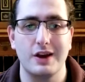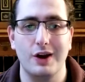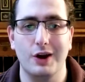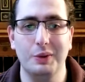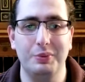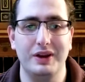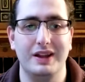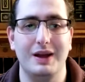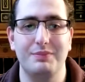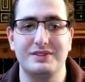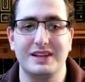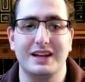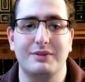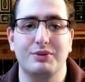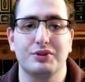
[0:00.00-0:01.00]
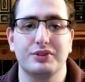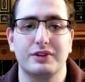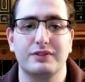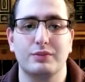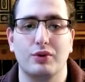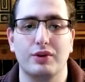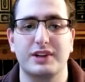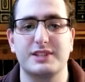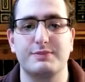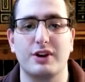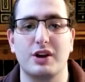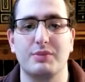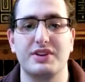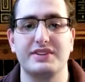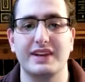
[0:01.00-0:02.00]
opening up deck building for more
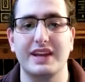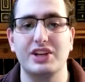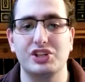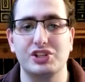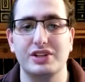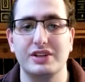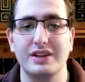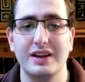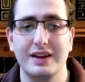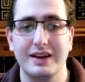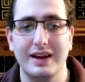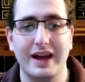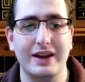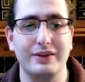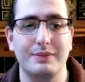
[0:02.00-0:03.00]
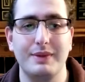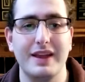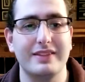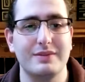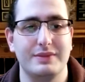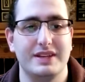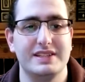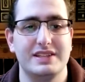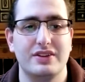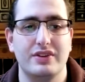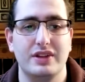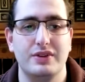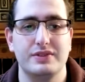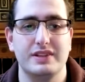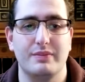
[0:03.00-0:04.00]
experimentation, and it would make them easier to
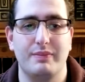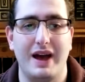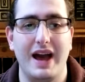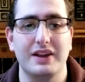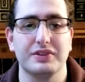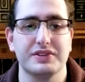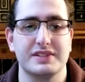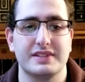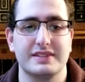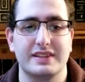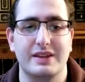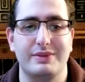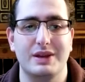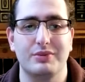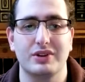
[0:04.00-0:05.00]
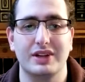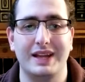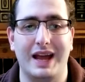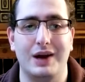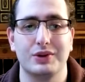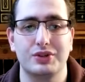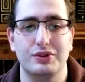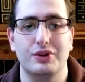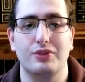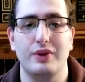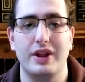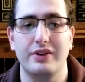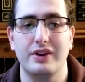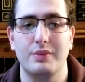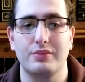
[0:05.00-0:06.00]
use in battle since they'd be able to counter a
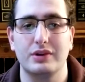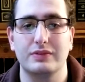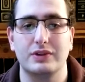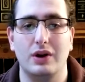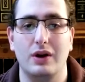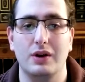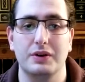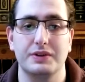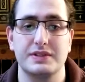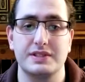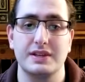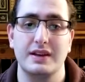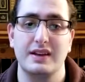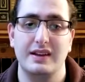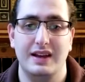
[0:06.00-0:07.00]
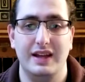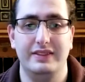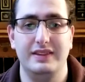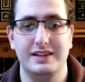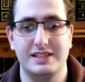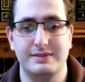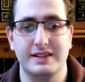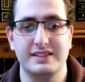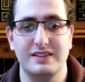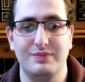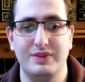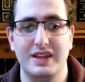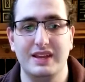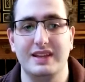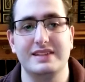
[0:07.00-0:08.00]
greater number of cards at the expense of
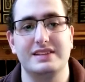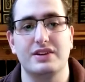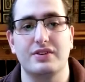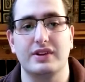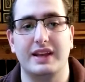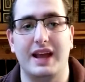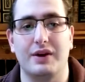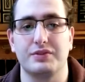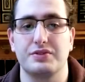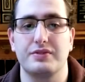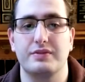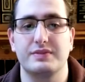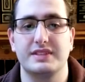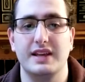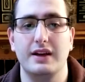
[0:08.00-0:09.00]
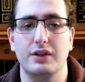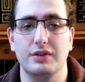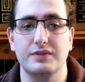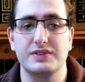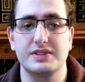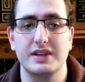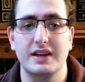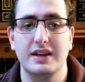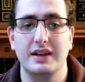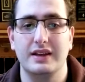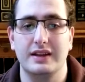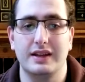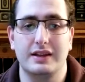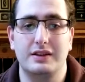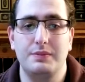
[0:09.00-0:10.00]
being easier to counter themselves.
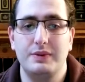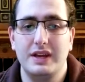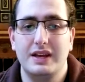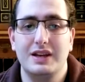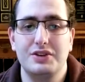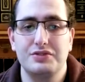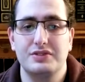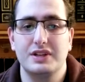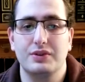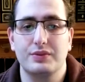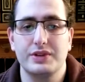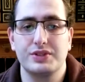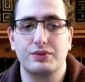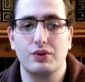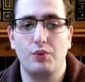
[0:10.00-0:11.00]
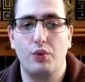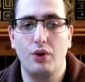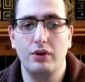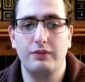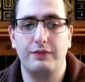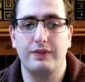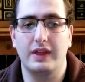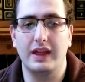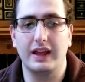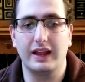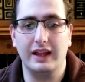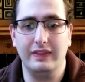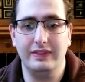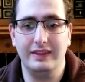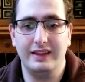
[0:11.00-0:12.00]
It could be an interesting risk-reward thing,
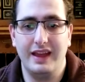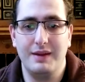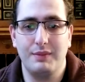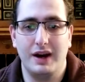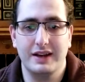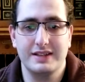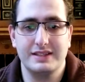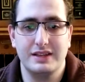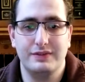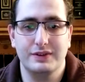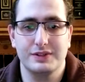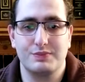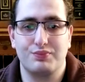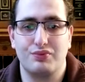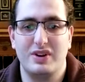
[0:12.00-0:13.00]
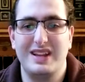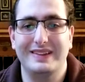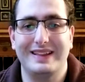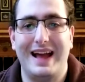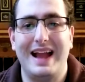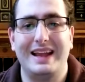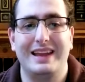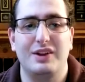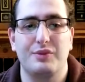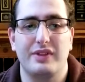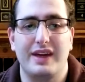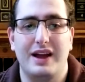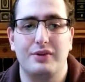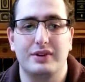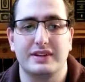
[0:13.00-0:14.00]
and the game honestly feels pretty lacking
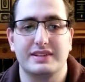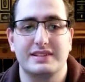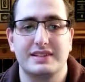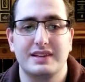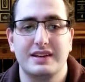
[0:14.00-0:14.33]
without it.